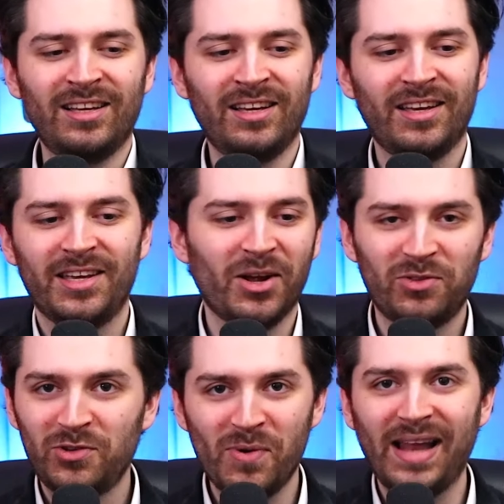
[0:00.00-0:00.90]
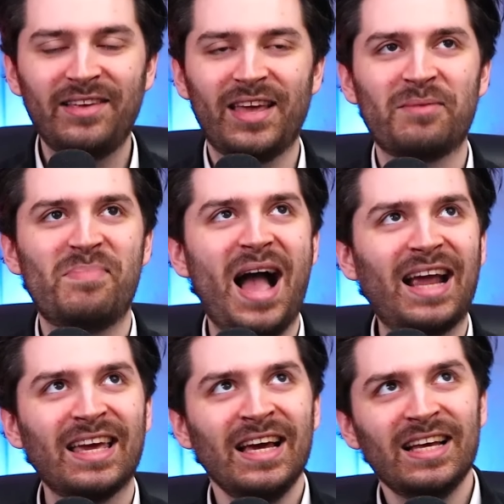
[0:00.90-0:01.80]
you know, do anything
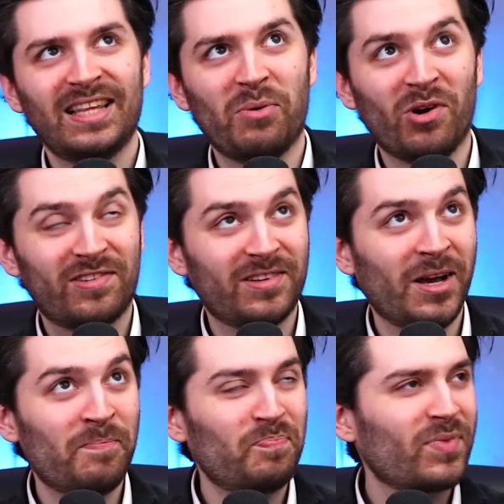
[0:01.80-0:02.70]
back. There was the...